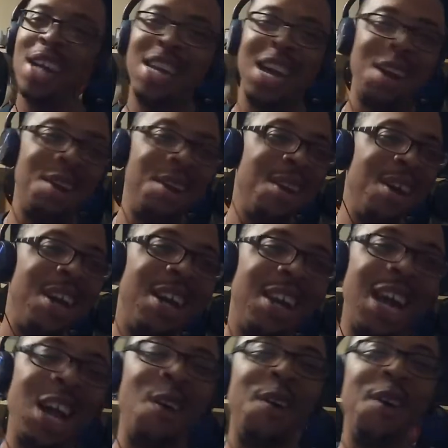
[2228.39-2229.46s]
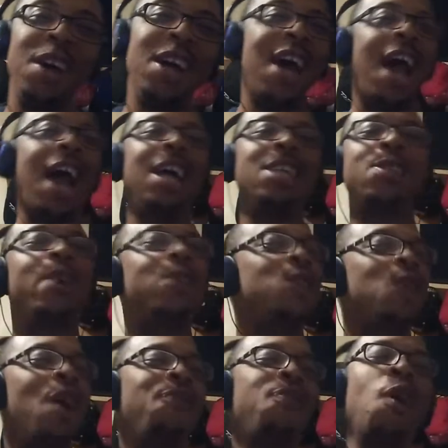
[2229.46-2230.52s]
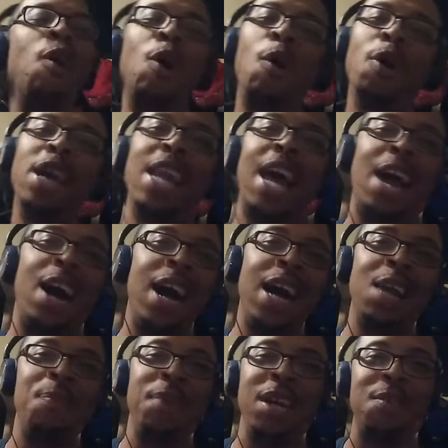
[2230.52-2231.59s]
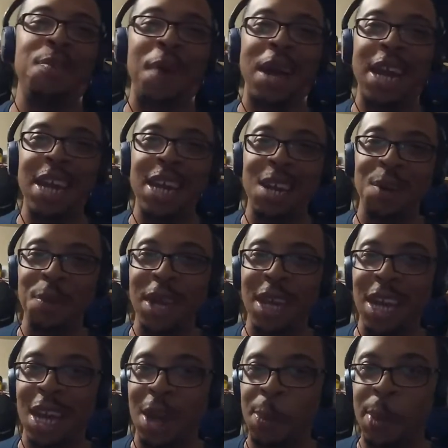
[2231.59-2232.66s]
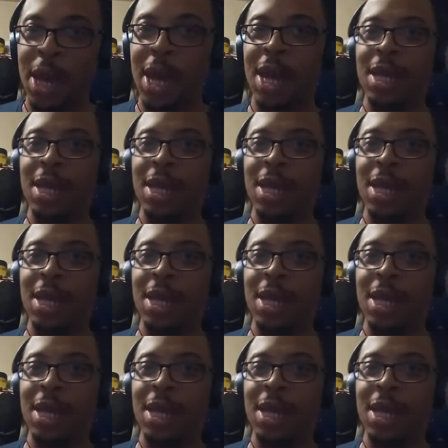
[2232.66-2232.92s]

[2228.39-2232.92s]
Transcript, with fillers: They, they go, hey, Toy Story 4 gonna get like hundred million by the end of the weekend, man.